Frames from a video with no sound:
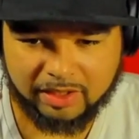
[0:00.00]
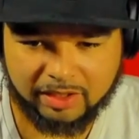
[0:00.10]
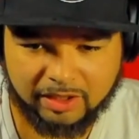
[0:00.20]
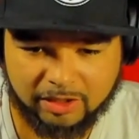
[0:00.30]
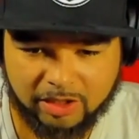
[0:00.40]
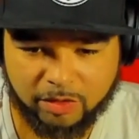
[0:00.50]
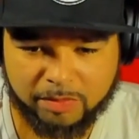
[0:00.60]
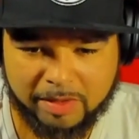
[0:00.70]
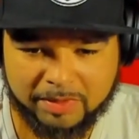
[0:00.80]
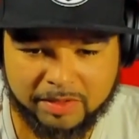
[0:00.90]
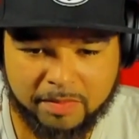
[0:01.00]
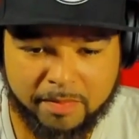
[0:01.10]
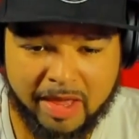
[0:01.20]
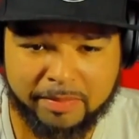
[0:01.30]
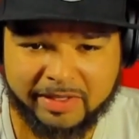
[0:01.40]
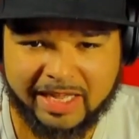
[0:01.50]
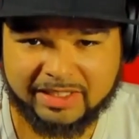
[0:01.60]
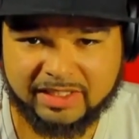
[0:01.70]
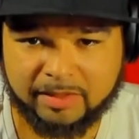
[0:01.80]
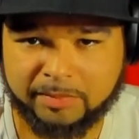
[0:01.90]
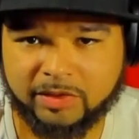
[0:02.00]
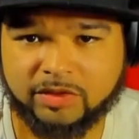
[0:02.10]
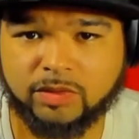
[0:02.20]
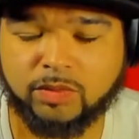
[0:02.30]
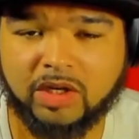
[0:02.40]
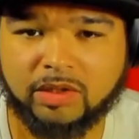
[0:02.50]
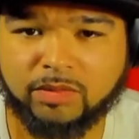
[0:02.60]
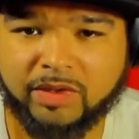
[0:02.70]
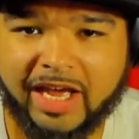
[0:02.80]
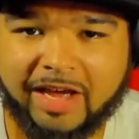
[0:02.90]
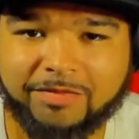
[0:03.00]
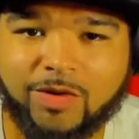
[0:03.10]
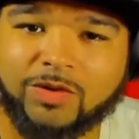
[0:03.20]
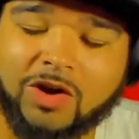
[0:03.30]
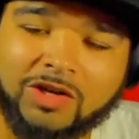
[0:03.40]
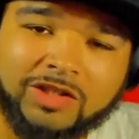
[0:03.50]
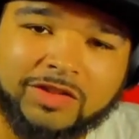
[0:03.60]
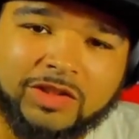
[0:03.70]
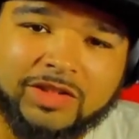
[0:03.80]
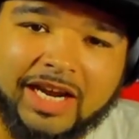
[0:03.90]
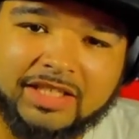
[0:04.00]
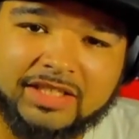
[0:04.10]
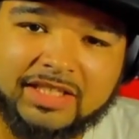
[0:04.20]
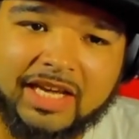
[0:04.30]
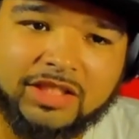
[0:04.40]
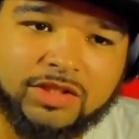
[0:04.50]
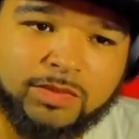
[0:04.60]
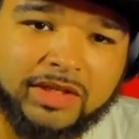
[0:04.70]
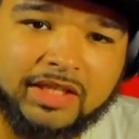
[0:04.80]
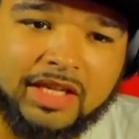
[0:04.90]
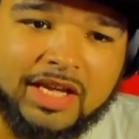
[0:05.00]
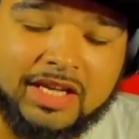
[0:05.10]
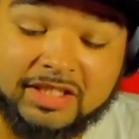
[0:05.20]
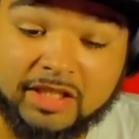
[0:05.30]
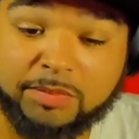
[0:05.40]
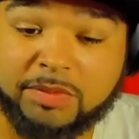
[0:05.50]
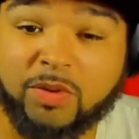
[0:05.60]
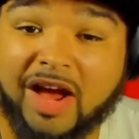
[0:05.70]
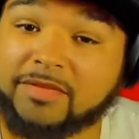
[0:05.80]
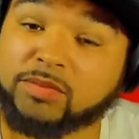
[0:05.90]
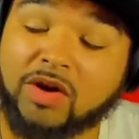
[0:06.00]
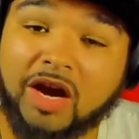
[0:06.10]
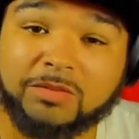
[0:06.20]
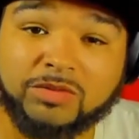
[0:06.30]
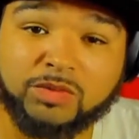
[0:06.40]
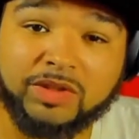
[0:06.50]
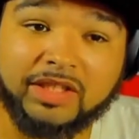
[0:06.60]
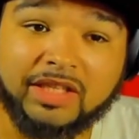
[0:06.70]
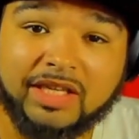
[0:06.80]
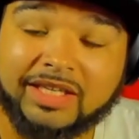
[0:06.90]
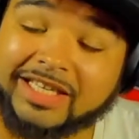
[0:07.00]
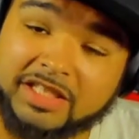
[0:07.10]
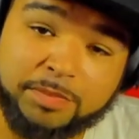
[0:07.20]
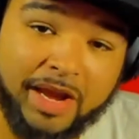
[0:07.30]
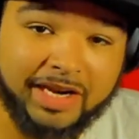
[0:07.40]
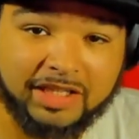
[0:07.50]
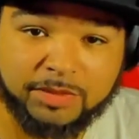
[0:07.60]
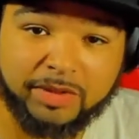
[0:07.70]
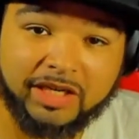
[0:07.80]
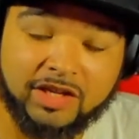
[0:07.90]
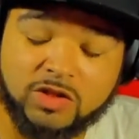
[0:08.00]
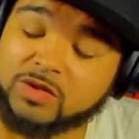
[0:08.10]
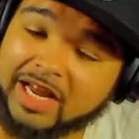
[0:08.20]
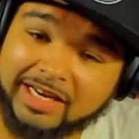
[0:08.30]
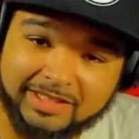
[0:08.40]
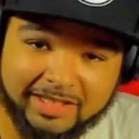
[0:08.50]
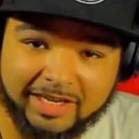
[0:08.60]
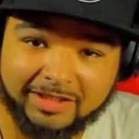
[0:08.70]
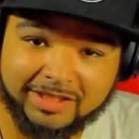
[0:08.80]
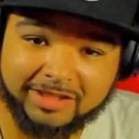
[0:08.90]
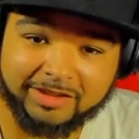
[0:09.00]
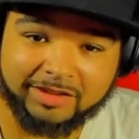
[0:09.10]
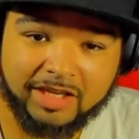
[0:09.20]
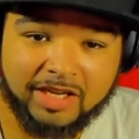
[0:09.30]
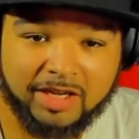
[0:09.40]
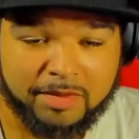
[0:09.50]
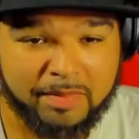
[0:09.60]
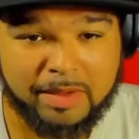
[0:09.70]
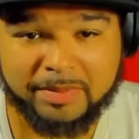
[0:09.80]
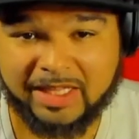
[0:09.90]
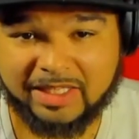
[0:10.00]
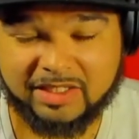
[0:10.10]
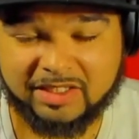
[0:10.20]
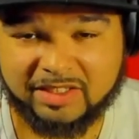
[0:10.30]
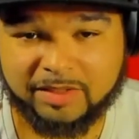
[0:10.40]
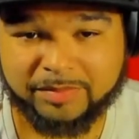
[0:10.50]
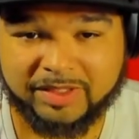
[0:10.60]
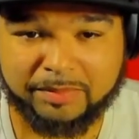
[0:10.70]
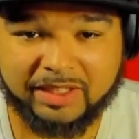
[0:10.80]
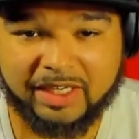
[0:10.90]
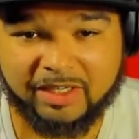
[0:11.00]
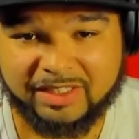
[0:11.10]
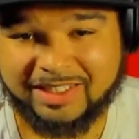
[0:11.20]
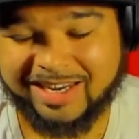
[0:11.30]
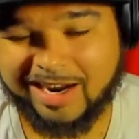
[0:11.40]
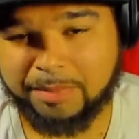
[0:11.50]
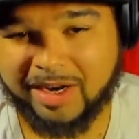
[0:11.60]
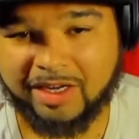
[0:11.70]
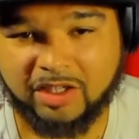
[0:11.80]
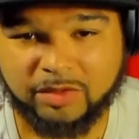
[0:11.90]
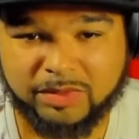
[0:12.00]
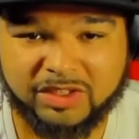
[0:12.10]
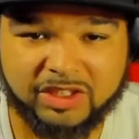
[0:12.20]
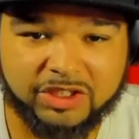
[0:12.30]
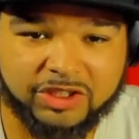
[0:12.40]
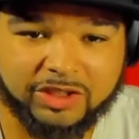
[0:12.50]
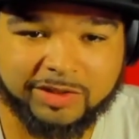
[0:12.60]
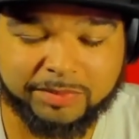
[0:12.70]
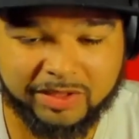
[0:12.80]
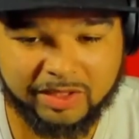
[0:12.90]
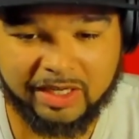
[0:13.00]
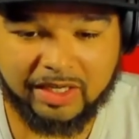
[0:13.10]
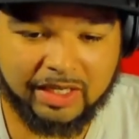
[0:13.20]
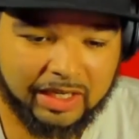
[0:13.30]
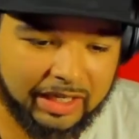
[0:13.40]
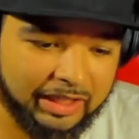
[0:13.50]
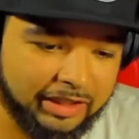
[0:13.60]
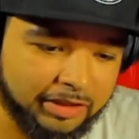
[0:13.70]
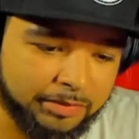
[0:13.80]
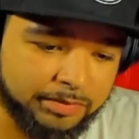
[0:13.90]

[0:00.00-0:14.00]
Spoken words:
You know, maybe that's similar to what we have going on in the United States, with some people having problems with Hispanics being in the United States. Maybe that's some similarities there. I'm not 100% sure, but I